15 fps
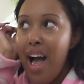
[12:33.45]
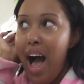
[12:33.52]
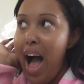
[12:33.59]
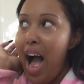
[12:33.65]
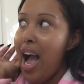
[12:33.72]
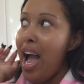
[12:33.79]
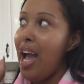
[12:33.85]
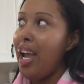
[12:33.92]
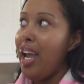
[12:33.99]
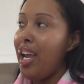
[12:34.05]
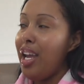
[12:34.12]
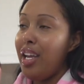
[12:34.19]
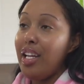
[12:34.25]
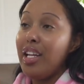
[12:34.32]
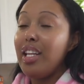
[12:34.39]

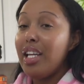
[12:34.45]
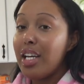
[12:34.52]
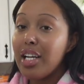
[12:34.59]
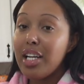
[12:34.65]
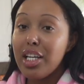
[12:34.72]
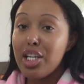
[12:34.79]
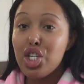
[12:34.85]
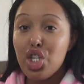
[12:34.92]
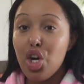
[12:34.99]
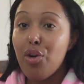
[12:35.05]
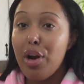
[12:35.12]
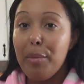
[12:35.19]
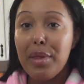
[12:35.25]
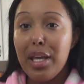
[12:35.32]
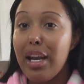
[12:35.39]
I literally showed
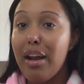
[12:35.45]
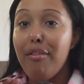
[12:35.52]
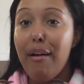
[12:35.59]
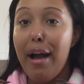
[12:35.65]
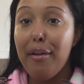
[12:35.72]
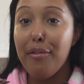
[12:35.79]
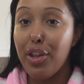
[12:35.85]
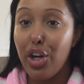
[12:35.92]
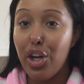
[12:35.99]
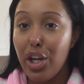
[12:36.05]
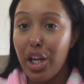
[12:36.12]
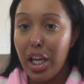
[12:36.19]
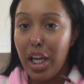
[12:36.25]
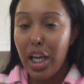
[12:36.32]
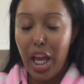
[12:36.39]
up there at
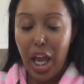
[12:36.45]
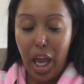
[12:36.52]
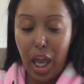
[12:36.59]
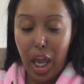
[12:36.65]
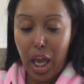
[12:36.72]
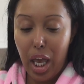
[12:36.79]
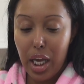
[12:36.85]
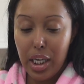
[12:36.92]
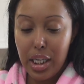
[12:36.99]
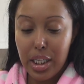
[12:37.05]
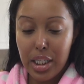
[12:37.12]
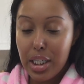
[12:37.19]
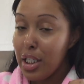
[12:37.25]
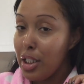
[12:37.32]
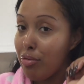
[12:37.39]
5.30
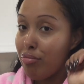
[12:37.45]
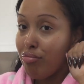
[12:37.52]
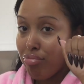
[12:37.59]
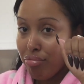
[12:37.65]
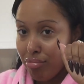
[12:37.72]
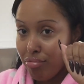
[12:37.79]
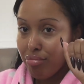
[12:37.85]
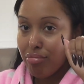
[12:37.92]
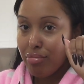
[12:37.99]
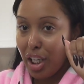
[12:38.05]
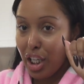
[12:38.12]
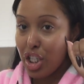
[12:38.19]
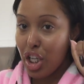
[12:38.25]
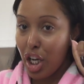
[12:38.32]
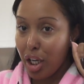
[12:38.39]
and
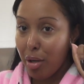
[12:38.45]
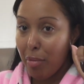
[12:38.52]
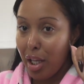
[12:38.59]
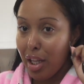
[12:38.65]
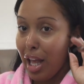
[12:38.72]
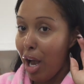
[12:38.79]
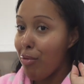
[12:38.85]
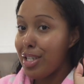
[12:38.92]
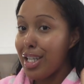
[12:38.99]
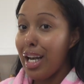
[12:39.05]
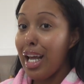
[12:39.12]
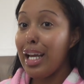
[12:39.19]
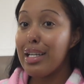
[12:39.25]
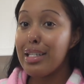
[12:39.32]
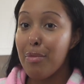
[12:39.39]
he took me. That was the
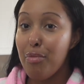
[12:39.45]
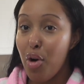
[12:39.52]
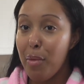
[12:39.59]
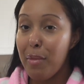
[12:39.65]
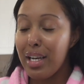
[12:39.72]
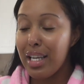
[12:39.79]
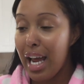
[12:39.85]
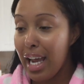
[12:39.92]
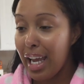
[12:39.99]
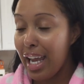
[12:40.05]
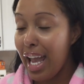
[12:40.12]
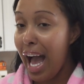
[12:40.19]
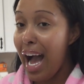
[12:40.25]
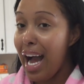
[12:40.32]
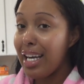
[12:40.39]
latest appointment that he
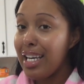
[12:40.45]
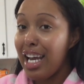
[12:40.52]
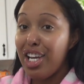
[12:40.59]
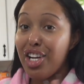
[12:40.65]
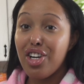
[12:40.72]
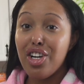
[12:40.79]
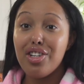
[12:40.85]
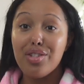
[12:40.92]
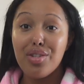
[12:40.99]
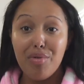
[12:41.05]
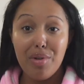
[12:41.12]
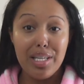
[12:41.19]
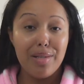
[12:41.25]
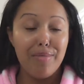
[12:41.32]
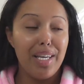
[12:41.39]
had that he could
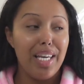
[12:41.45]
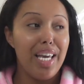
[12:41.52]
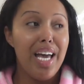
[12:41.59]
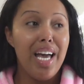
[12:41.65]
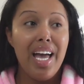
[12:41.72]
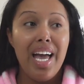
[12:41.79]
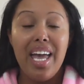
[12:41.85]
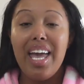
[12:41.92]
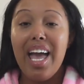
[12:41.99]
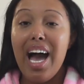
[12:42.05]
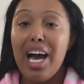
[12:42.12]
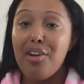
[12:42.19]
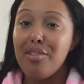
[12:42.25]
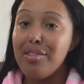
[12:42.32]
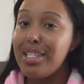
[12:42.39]
squeeze me. He
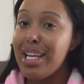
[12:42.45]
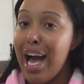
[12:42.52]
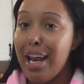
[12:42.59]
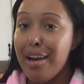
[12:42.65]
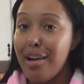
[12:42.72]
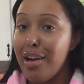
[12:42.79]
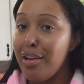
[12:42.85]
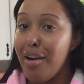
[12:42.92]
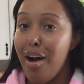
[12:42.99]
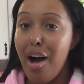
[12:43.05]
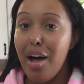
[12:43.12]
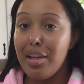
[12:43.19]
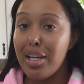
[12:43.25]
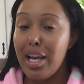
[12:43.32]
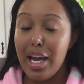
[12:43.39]
had no Saturday, no
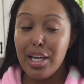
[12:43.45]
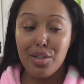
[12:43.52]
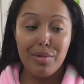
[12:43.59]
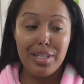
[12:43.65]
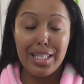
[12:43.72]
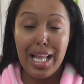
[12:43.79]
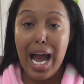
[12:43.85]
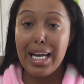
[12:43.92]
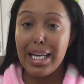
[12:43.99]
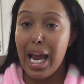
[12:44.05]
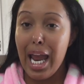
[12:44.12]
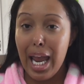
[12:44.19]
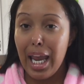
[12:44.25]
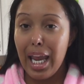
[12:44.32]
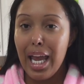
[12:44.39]
other days. It was that
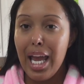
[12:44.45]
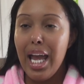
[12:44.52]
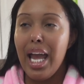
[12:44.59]
day